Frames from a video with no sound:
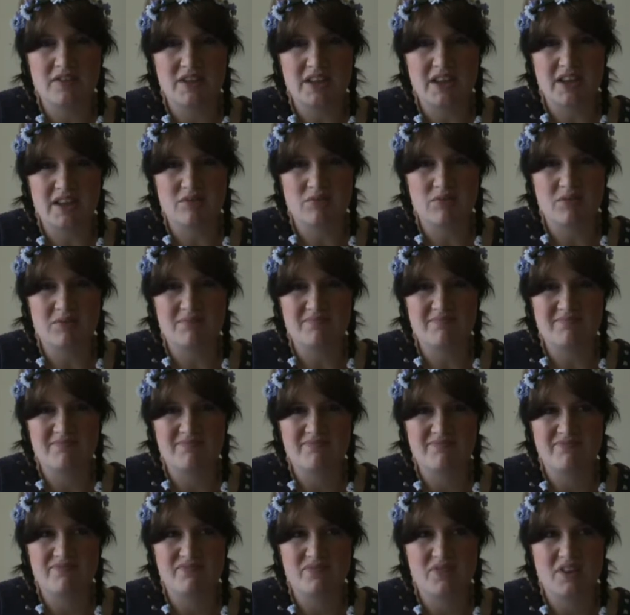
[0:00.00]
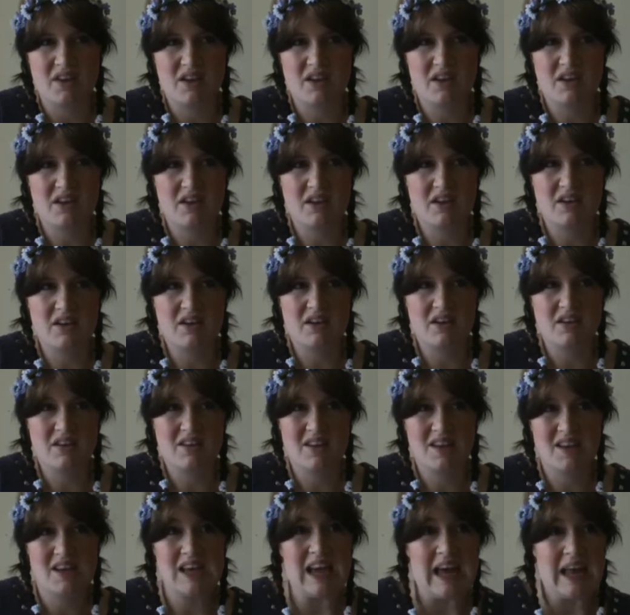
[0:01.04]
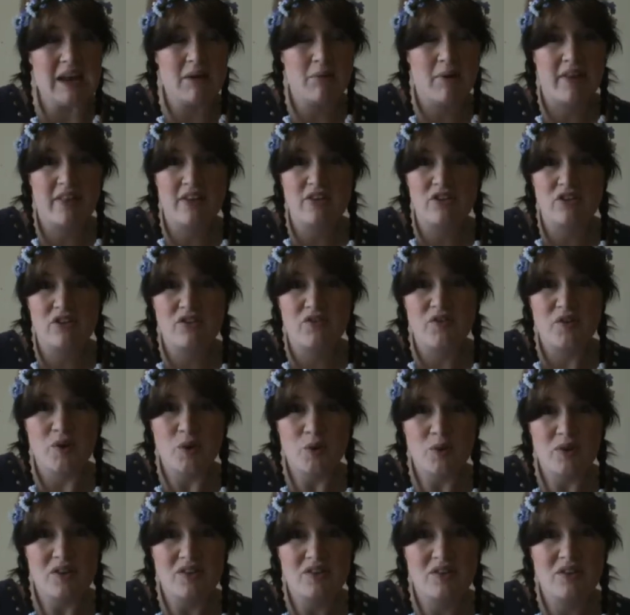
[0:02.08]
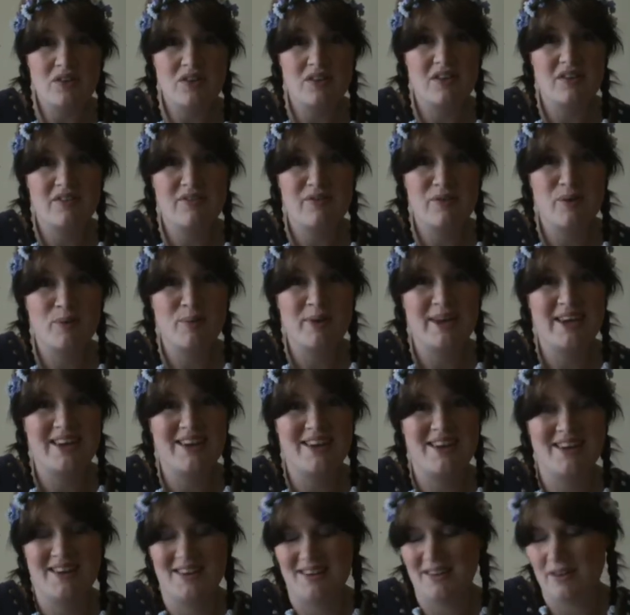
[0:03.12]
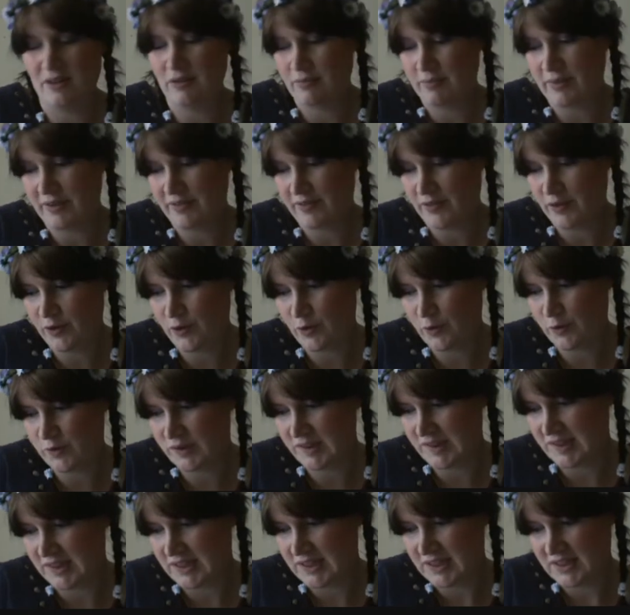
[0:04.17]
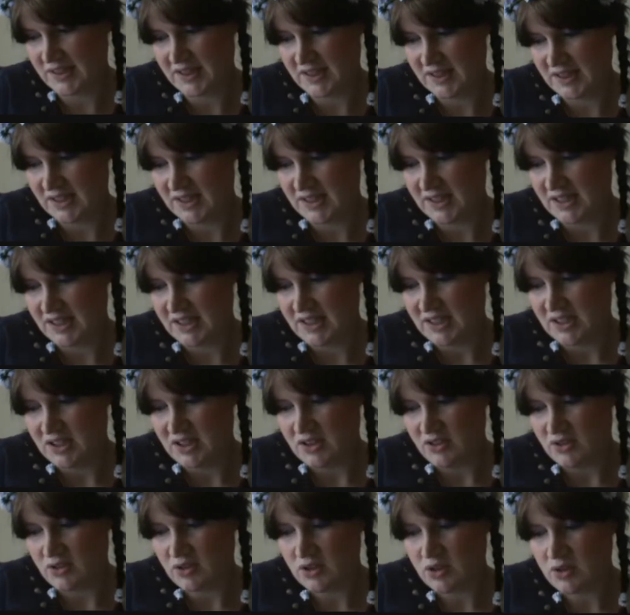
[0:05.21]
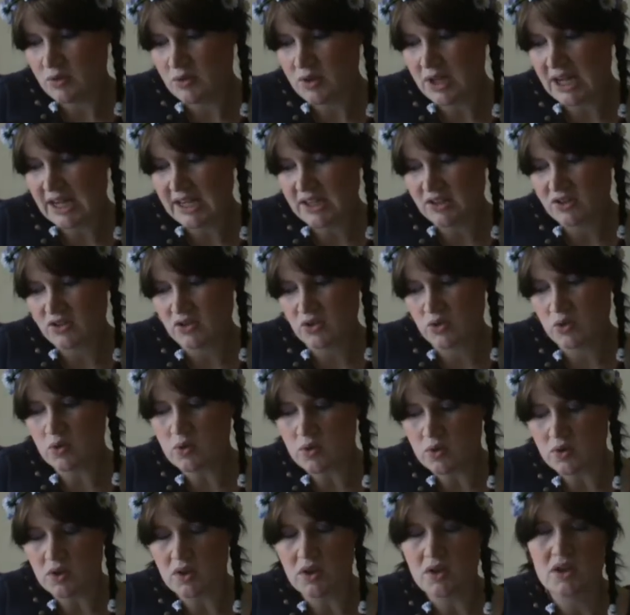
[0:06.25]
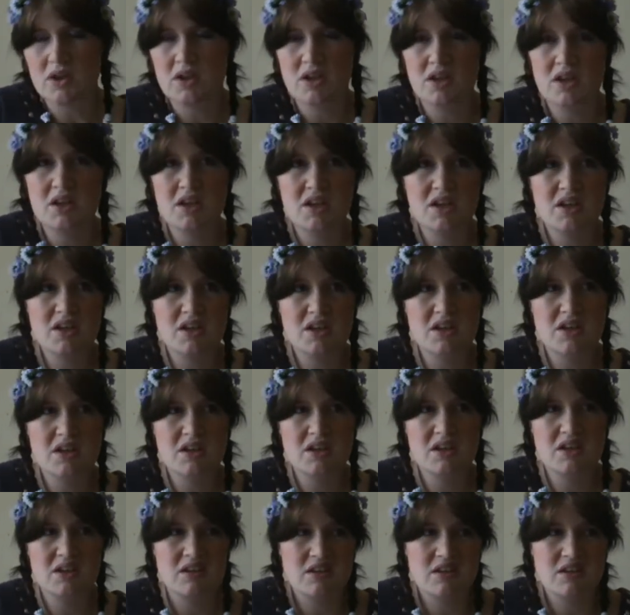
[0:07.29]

really have one. Anywhere that does food is good enough for me. Love my food. Do you like school? When